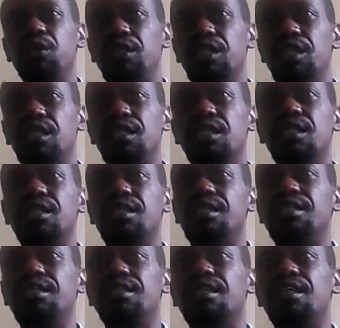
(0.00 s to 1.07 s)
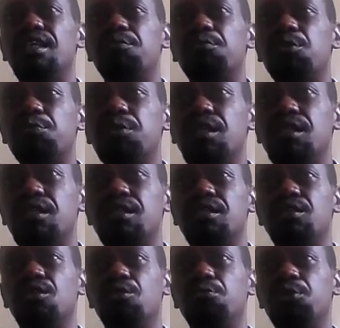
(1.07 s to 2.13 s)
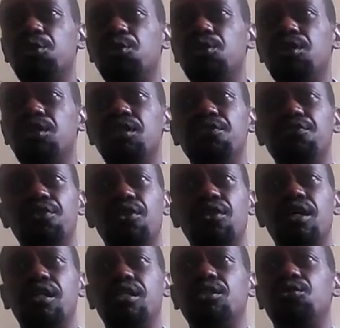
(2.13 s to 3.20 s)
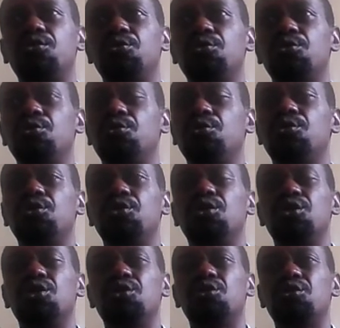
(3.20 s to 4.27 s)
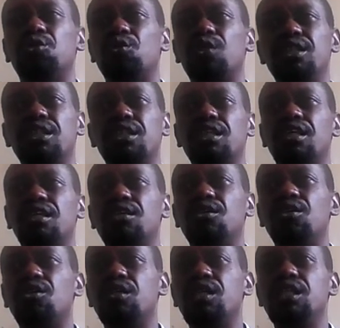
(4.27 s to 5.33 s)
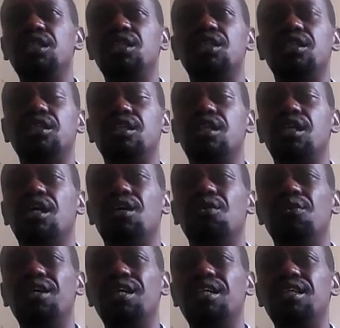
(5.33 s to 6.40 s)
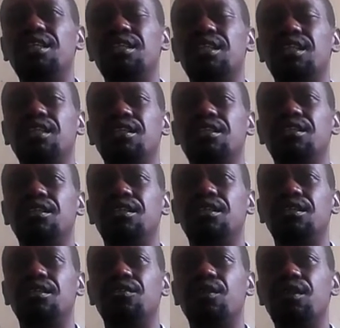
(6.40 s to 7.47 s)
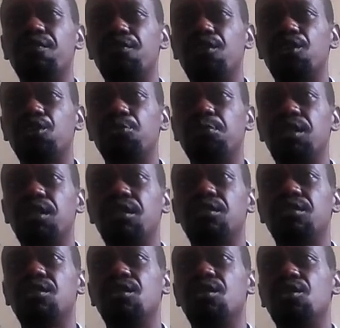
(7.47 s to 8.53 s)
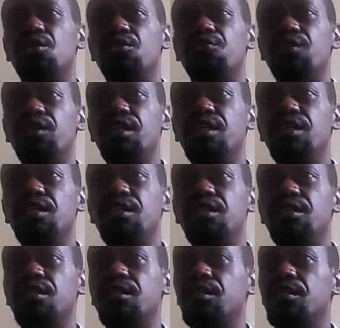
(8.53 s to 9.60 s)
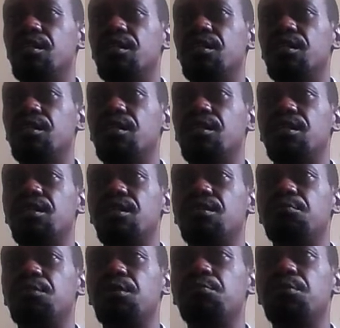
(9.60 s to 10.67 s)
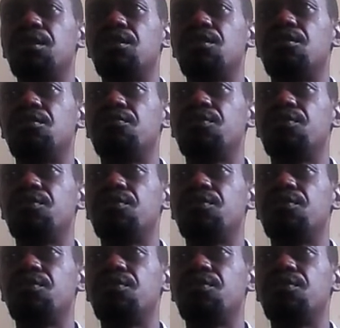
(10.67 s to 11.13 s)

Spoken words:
building is an appropriate opportunity for us to strengthen knowledge, awareness, and reinforcement of any member of